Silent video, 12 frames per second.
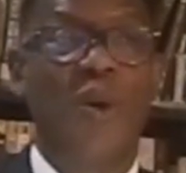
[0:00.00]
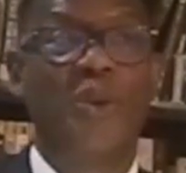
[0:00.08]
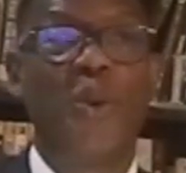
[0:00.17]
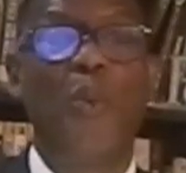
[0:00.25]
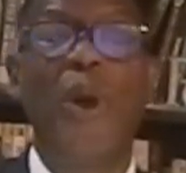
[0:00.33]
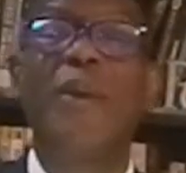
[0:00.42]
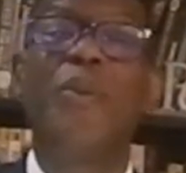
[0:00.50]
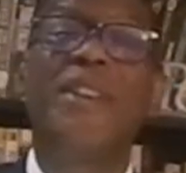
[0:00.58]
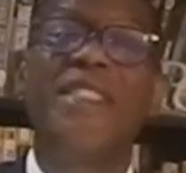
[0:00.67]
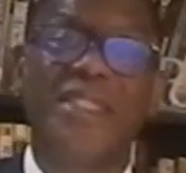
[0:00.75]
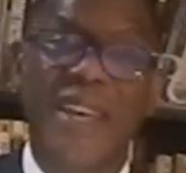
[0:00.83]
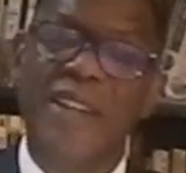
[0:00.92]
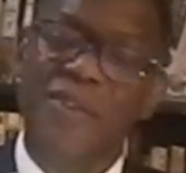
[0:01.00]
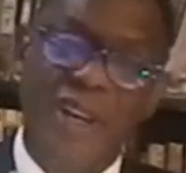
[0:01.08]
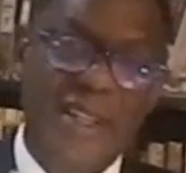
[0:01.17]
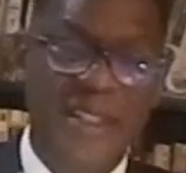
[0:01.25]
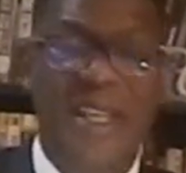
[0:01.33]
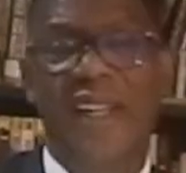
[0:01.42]
The way we think
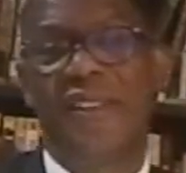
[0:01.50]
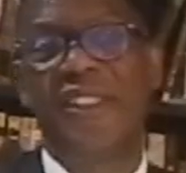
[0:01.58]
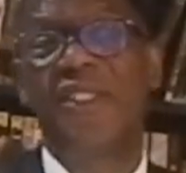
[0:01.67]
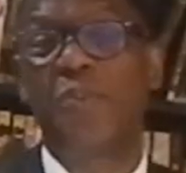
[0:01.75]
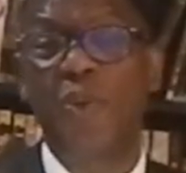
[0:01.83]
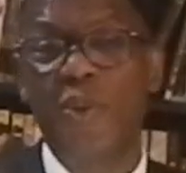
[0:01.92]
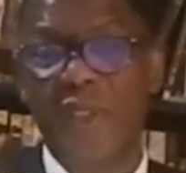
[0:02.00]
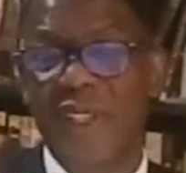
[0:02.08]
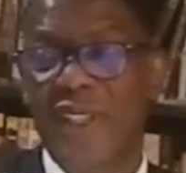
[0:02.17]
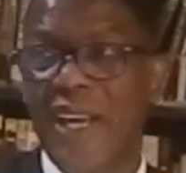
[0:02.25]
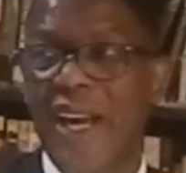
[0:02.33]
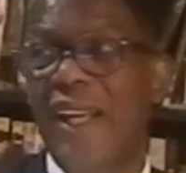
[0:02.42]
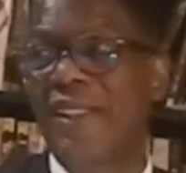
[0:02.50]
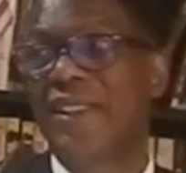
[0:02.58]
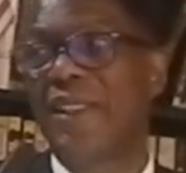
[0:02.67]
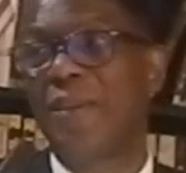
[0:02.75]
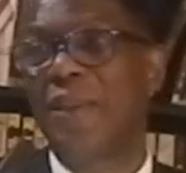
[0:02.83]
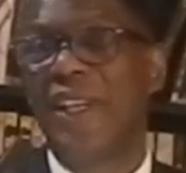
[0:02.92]
right now, this spooky
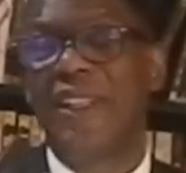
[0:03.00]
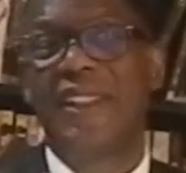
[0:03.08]
concept,